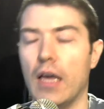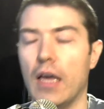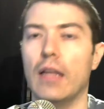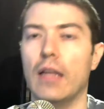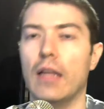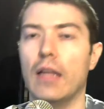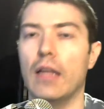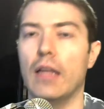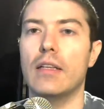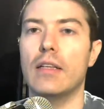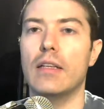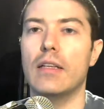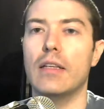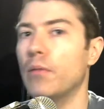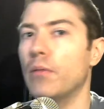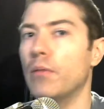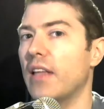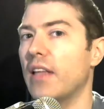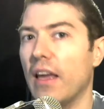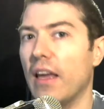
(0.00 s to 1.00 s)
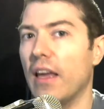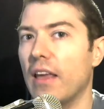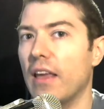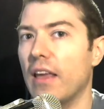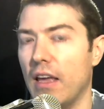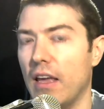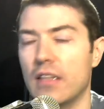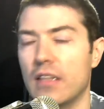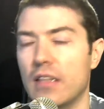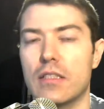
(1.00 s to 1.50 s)
This will kick
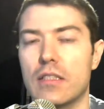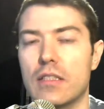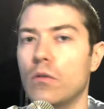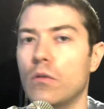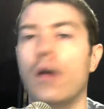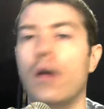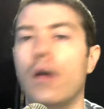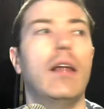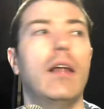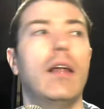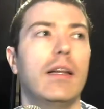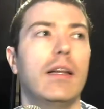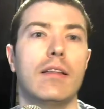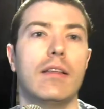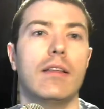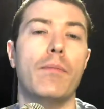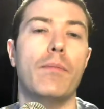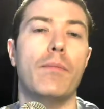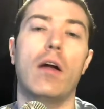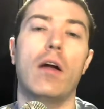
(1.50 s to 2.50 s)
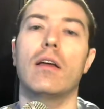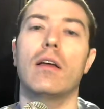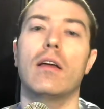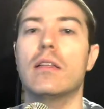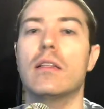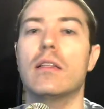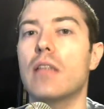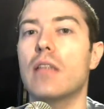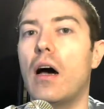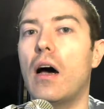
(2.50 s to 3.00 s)
in sooner or later. The Americans
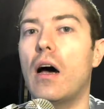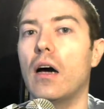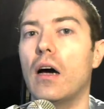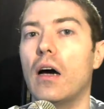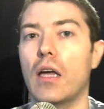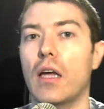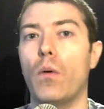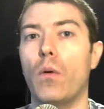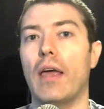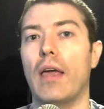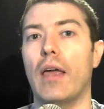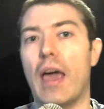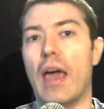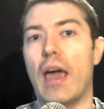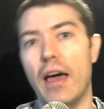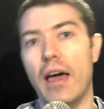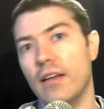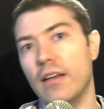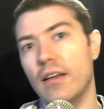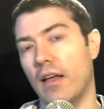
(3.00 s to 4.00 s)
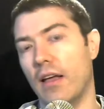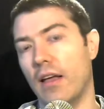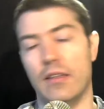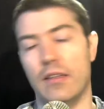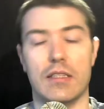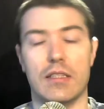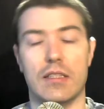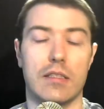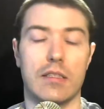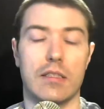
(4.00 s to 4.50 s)
are going ahead, and this is
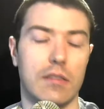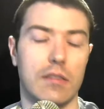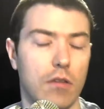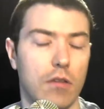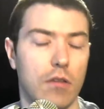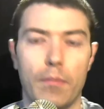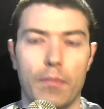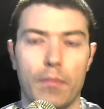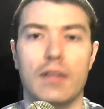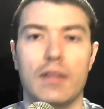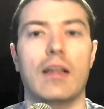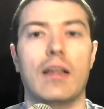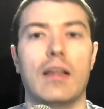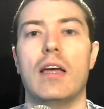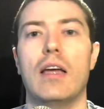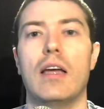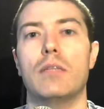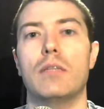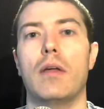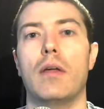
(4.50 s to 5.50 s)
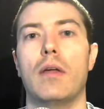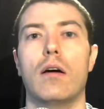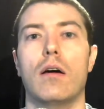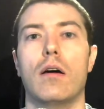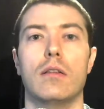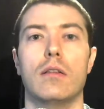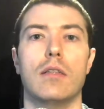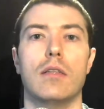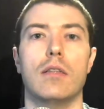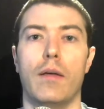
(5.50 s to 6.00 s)
normally the case because
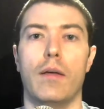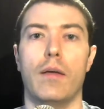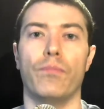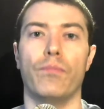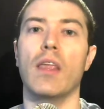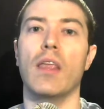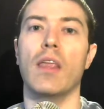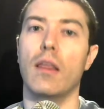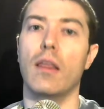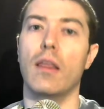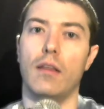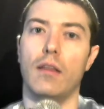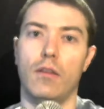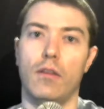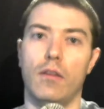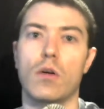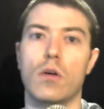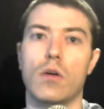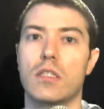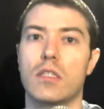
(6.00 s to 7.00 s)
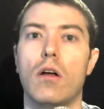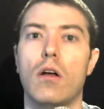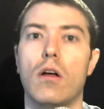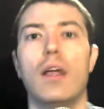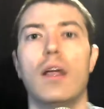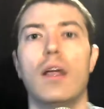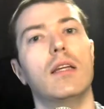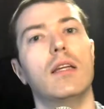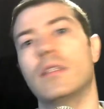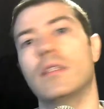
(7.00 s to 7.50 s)
the US dollar
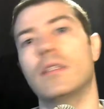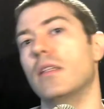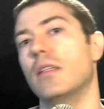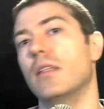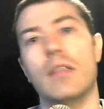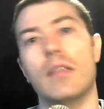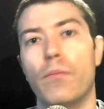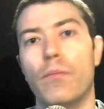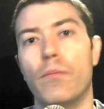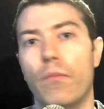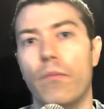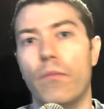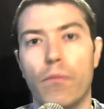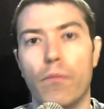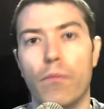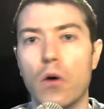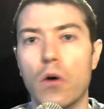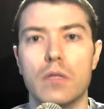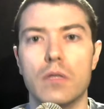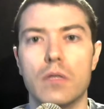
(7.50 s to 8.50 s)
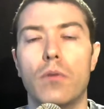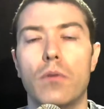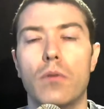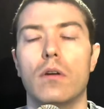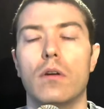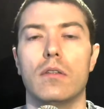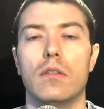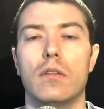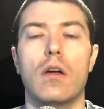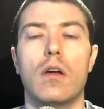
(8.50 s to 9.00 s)
is the most
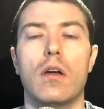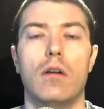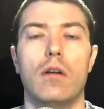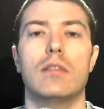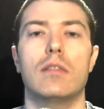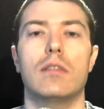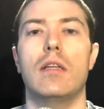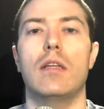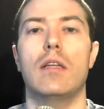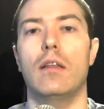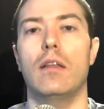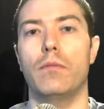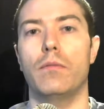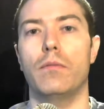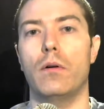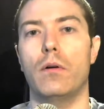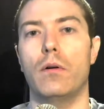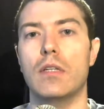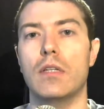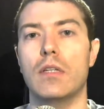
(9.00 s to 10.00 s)
important currency in the world.